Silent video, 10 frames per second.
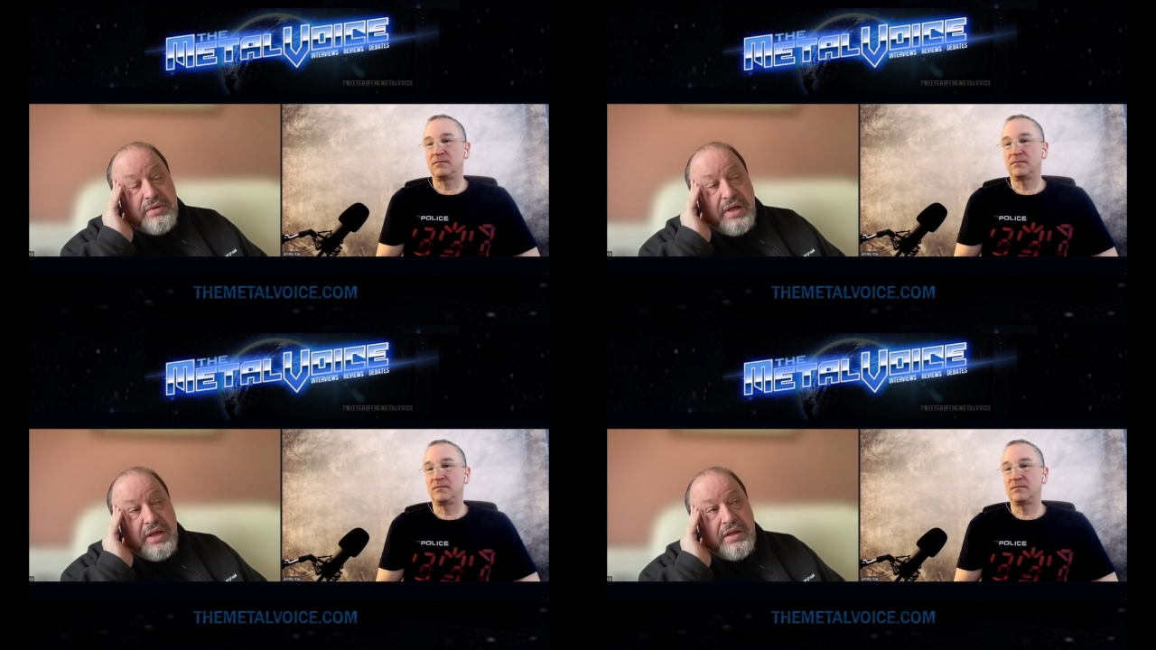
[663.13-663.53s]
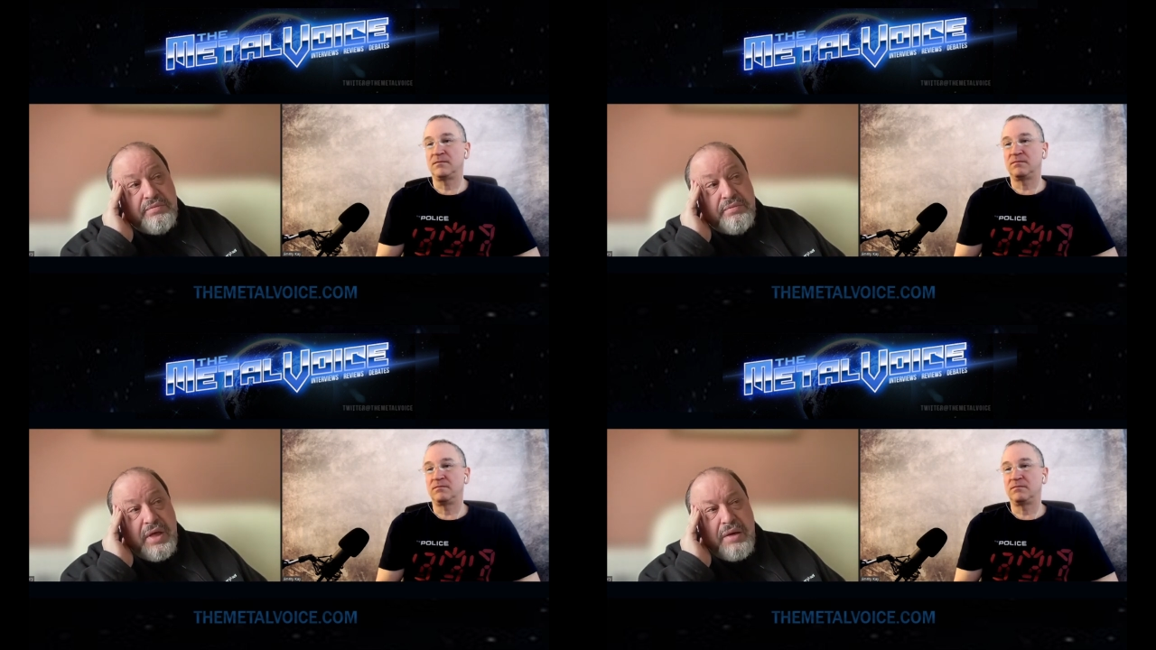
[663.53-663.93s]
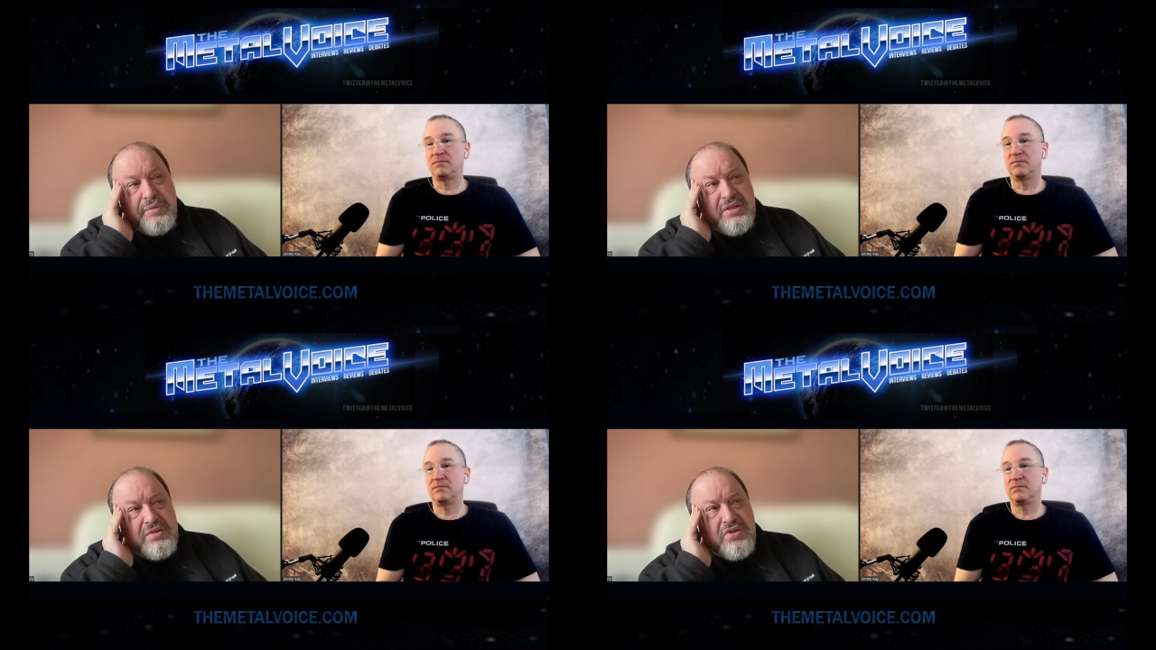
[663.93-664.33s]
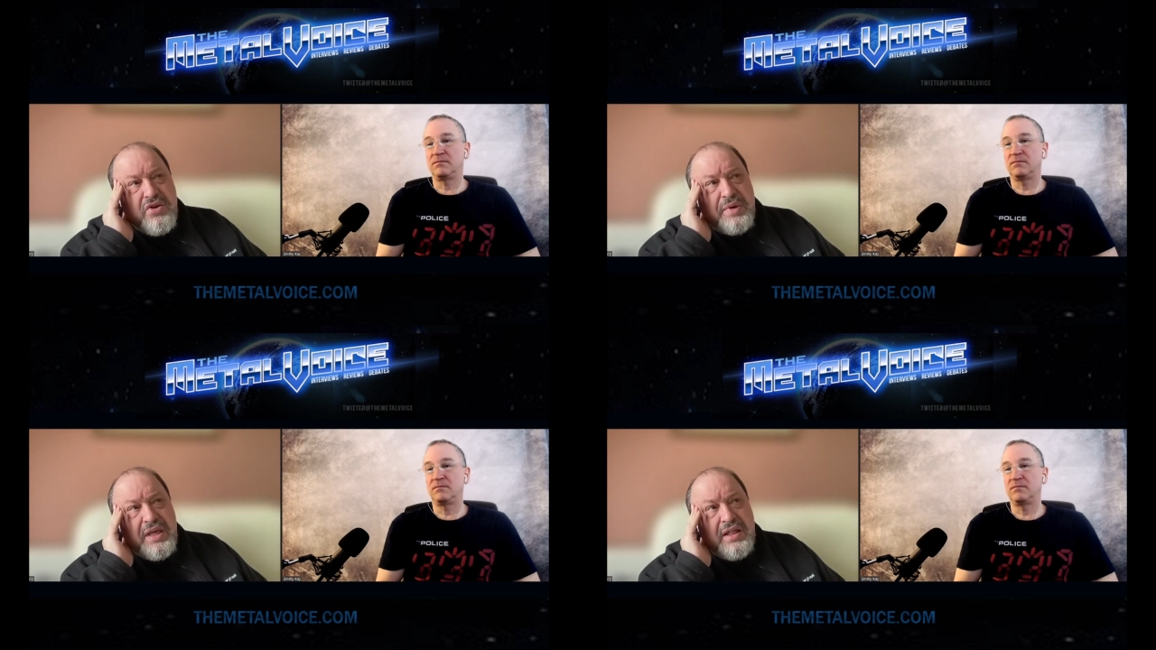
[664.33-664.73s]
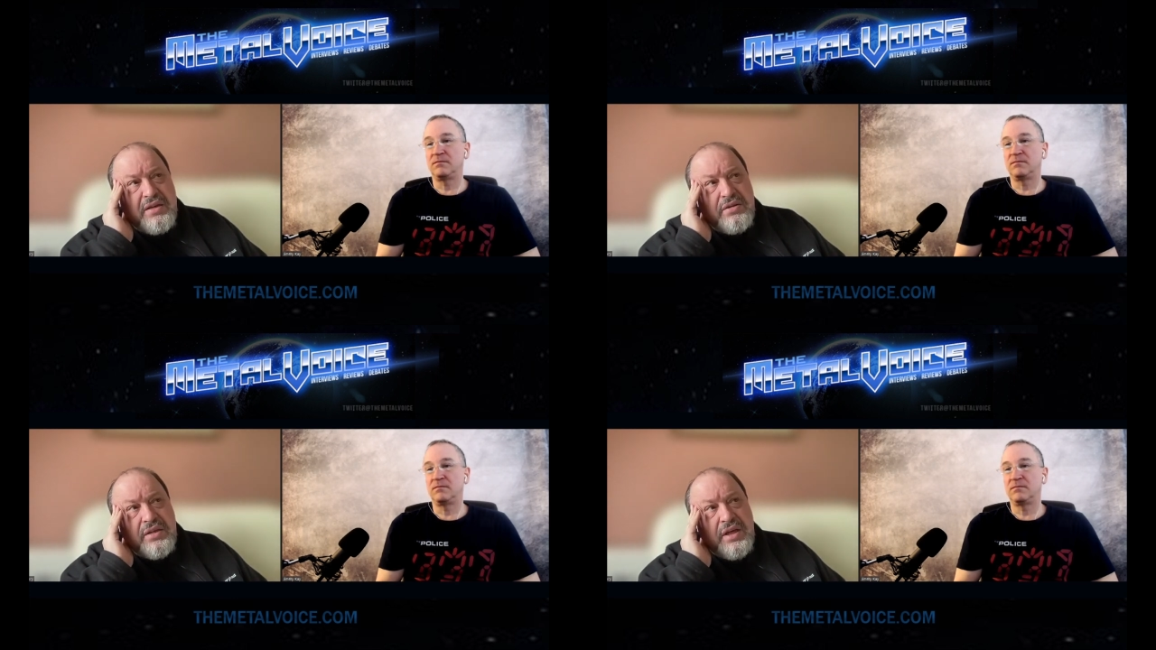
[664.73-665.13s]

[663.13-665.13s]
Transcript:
Speaker 1: Um, I mean, there's normally like